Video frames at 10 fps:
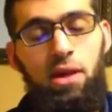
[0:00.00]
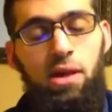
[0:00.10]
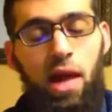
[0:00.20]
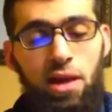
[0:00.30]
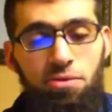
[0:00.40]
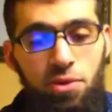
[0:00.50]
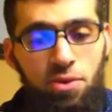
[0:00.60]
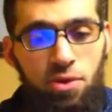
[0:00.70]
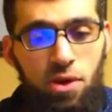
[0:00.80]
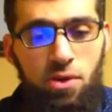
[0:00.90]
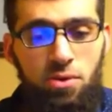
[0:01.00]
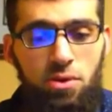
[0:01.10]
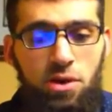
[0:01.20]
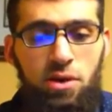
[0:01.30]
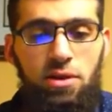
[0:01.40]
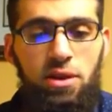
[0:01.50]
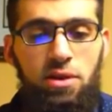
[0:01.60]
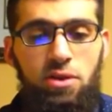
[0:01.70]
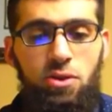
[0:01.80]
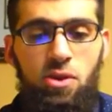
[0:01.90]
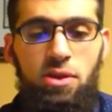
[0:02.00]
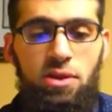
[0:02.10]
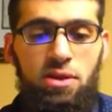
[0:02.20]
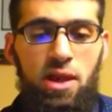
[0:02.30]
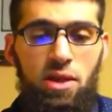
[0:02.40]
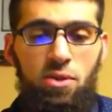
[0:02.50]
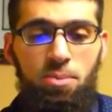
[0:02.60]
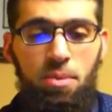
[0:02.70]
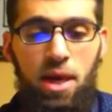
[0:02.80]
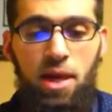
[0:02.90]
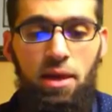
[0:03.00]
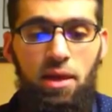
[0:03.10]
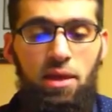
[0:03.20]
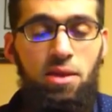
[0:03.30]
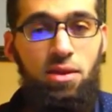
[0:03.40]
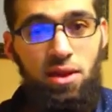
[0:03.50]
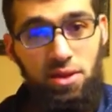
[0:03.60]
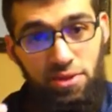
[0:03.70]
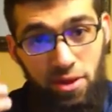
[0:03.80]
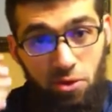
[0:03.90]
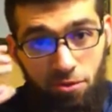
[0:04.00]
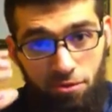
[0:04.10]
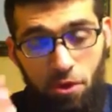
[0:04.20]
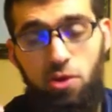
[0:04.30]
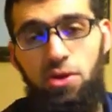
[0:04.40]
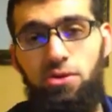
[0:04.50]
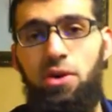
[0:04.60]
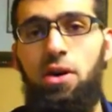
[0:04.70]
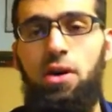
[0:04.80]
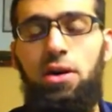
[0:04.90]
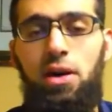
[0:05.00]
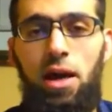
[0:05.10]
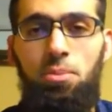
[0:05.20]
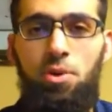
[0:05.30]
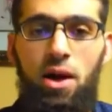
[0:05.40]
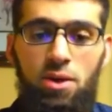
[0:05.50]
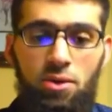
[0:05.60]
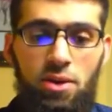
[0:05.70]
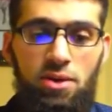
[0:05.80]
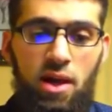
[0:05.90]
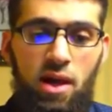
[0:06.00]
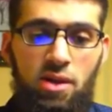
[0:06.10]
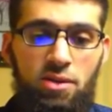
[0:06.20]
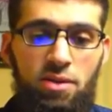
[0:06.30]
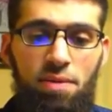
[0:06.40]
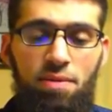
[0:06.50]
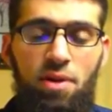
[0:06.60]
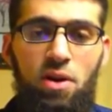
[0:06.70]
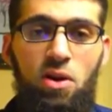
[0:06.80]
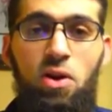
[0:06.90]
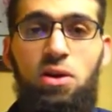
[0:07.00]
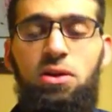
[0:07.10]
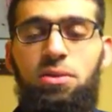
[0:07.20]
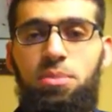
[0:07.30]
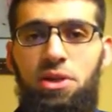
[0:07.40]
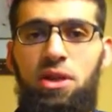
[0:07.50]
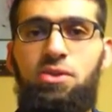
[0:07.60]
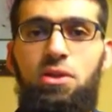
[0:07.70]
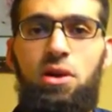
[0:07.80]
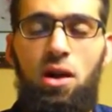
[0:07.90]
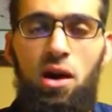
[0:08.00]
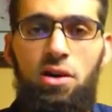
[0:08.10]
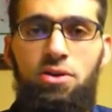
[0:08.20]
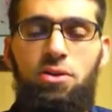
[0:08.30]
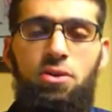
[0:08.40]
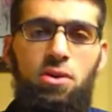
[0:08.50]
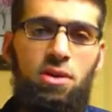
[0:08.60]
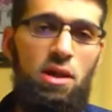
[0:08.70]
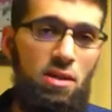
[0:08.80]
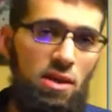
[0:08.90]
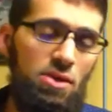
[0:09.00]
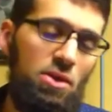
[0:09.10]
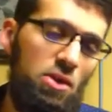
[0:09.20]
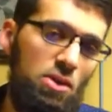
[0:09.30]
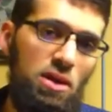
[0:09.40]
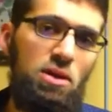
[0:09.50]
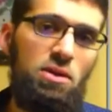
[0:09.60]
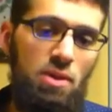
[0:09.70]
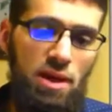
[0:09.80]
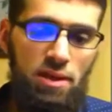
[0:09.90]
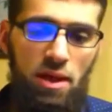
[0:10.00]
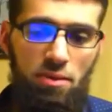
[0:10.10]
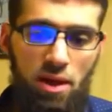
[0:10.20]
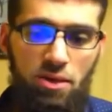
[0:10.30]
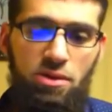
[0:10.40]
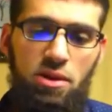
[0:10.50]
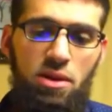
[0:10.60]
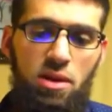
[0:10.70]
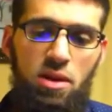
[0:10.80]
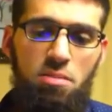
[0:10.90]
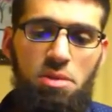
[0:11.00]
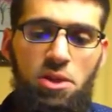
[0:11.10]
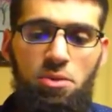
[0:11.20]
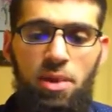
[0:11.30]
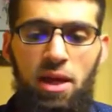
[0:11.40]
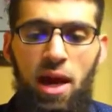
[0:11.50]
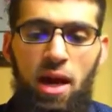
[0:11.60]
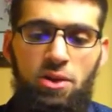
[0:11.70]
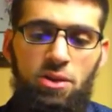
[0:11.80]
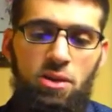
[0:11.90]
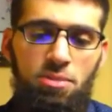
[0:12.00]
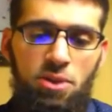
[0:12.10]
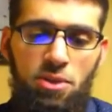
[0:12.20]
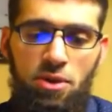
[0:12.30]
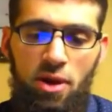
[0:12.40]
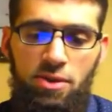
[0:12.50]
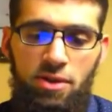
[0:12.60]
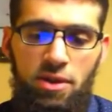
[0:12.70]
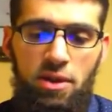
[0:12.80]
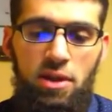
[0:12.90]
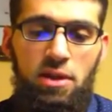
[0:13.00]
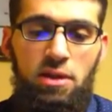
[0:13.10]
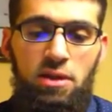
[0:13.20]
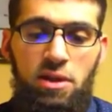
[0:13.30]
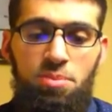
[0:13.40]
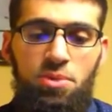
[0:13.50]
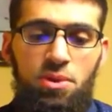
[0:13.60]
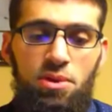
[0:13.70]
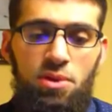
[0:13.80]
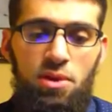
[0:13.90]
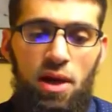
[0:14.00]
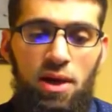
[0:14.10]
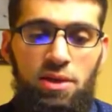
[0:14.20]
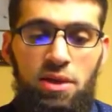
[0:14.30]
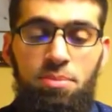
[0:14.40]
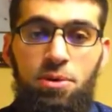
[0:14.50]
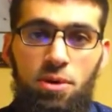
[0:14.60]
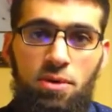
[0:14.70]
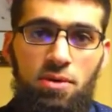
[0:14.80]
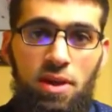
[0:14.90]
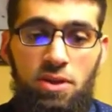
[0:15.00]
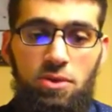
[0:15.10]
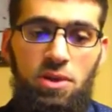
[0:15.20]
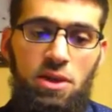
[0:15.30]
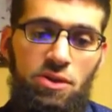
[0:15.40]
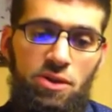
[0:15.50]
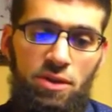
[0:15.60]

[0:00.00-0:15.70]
And if you don't, then the choices that you make and the things that you focus on and prioritize could potentially cause you to think that you're going in the right direction, but you may actually be regressing deeper and deeper into addiction.